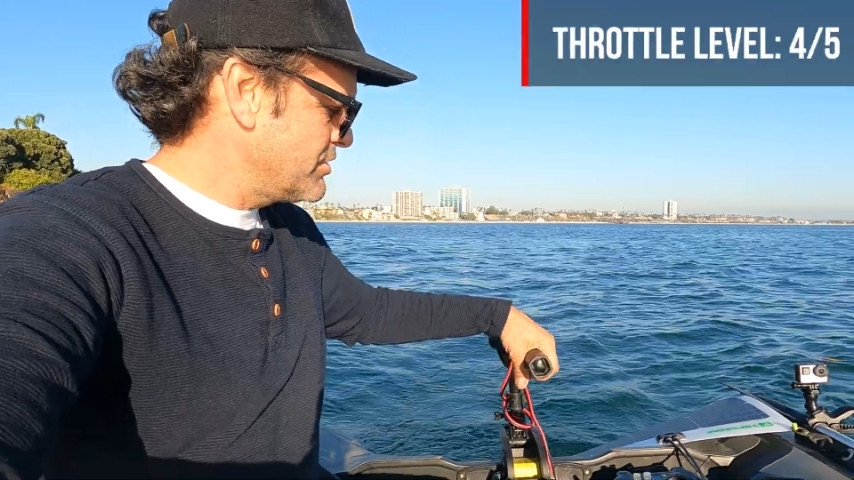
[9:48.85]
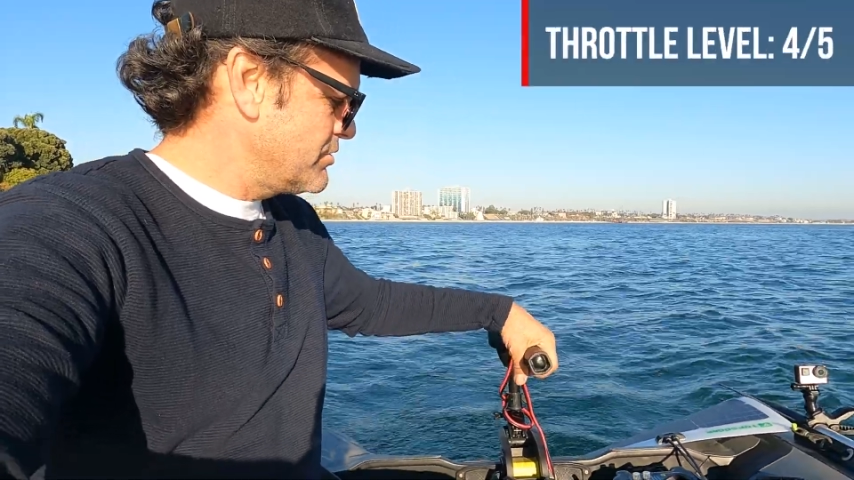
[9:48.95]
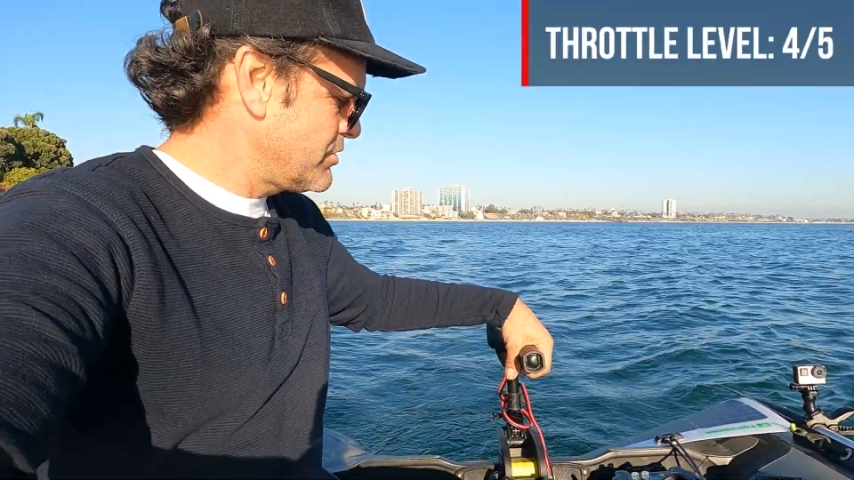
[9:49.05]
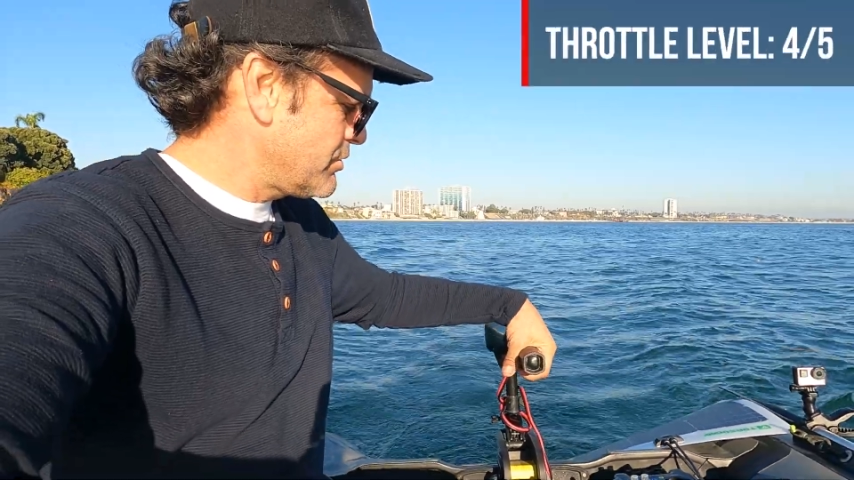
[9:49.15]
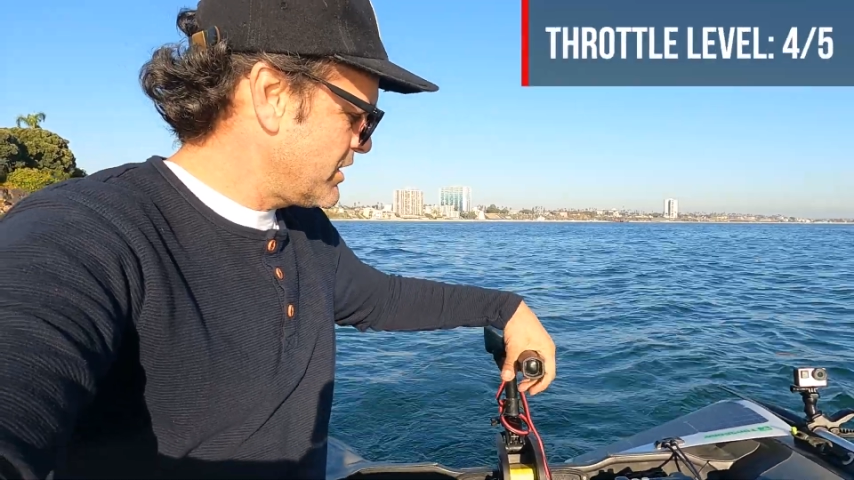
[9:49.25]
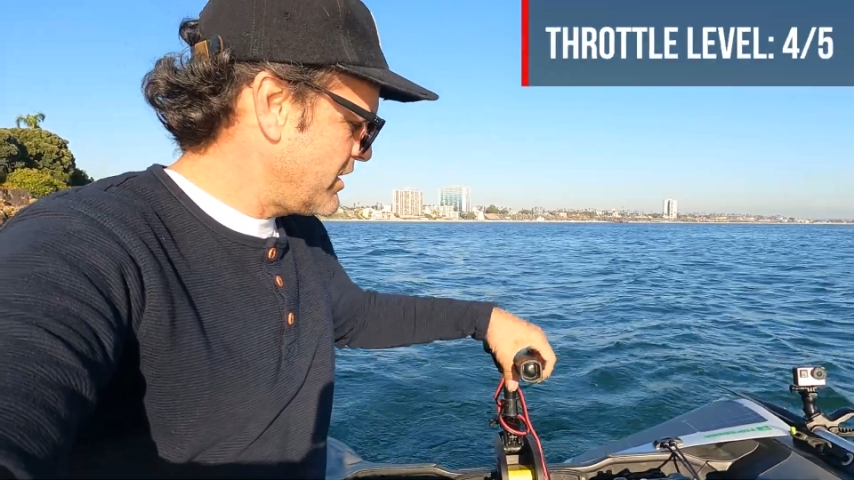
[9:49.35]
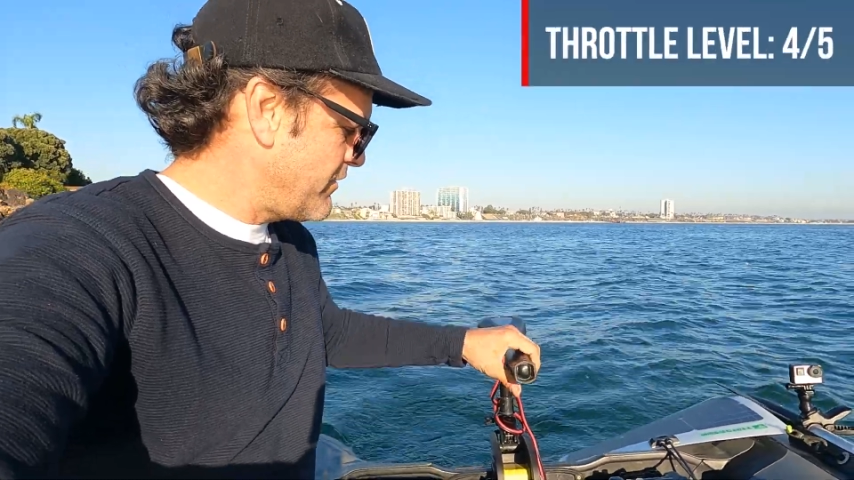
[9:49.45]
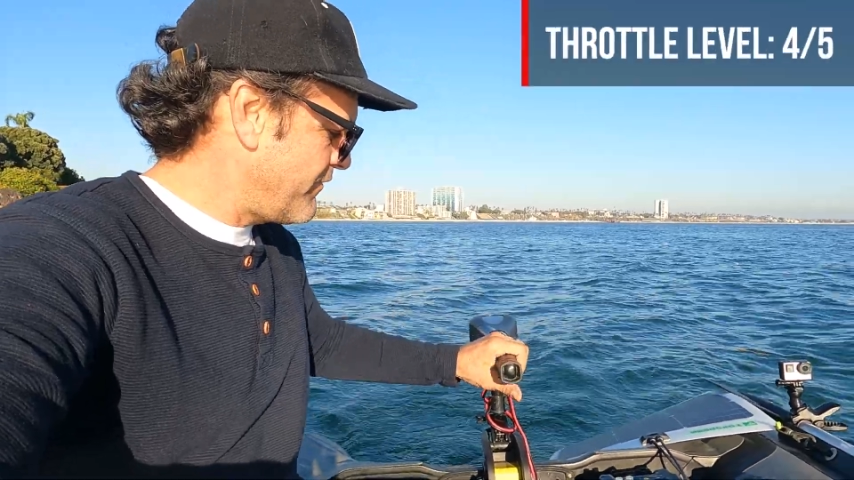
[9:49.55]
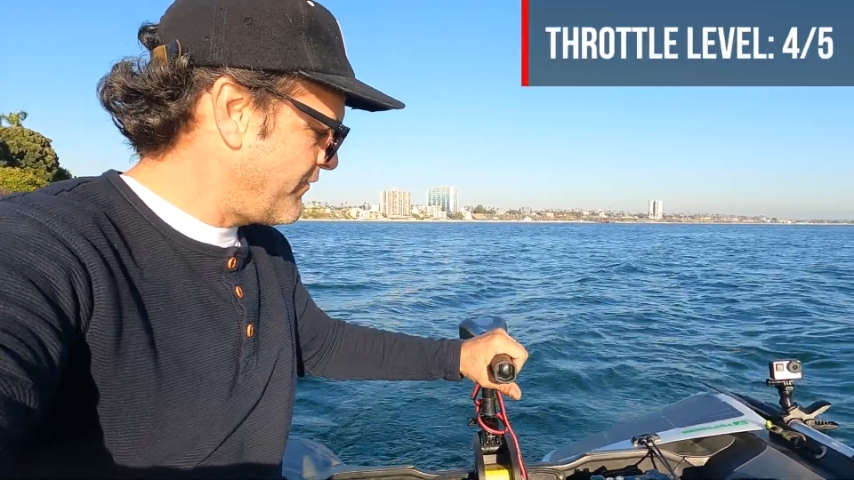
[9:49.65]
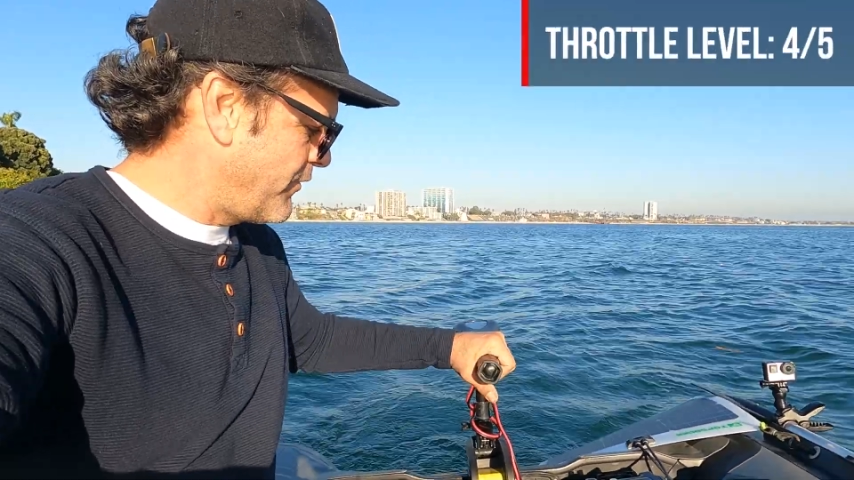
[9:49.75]
two, three,
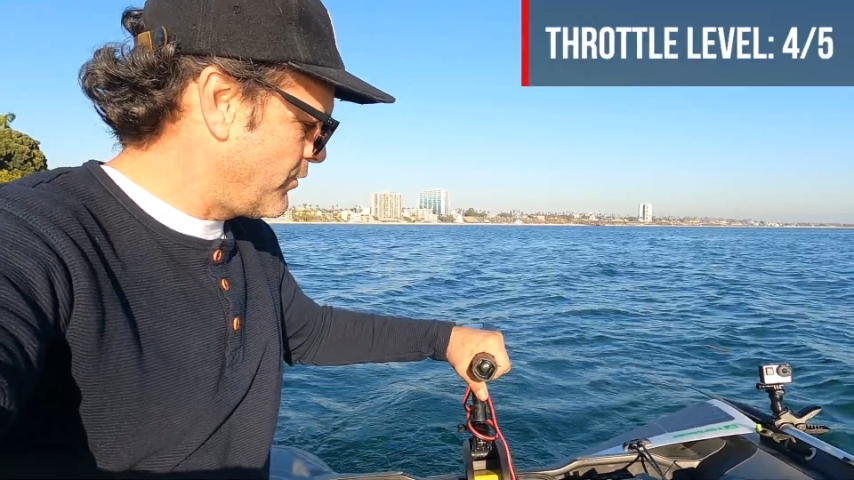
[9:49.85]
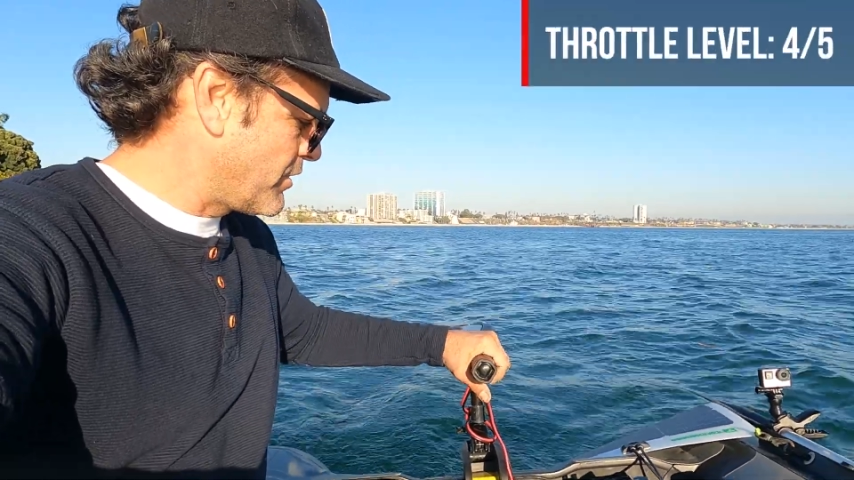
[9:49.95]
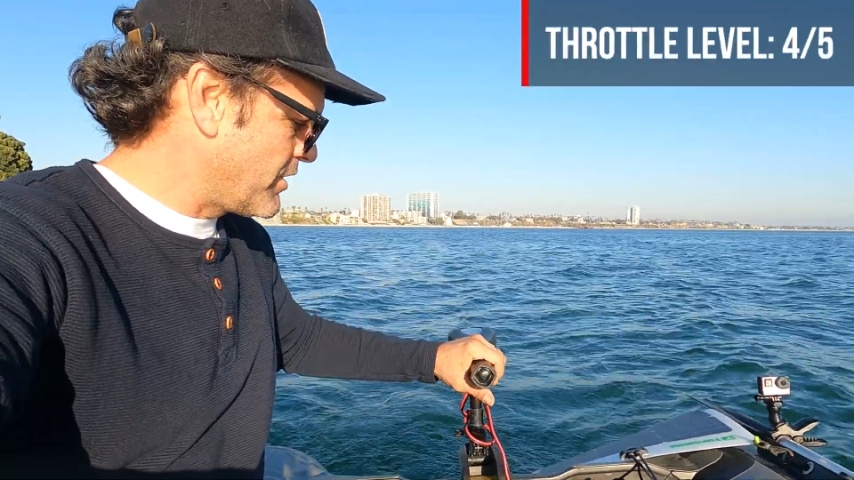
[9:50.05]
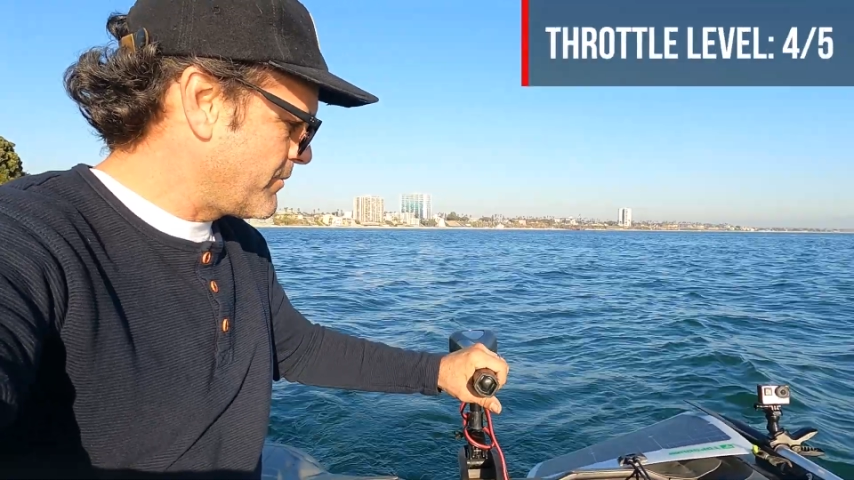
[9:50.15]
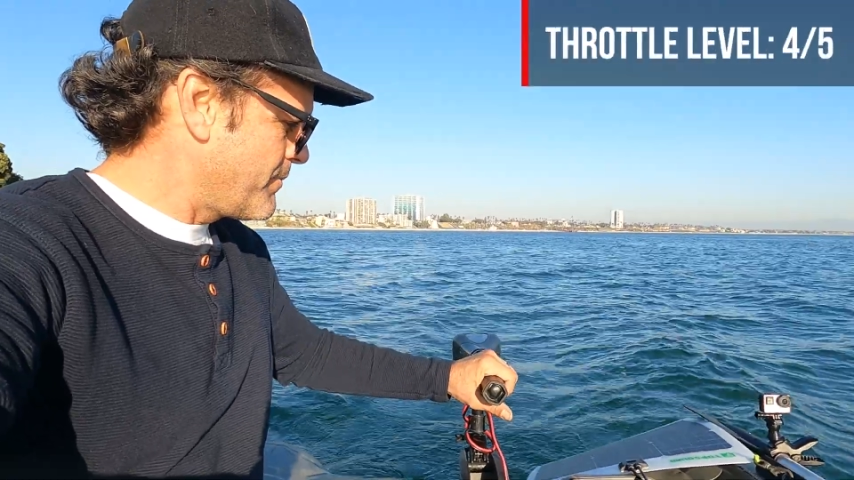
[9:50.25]
four.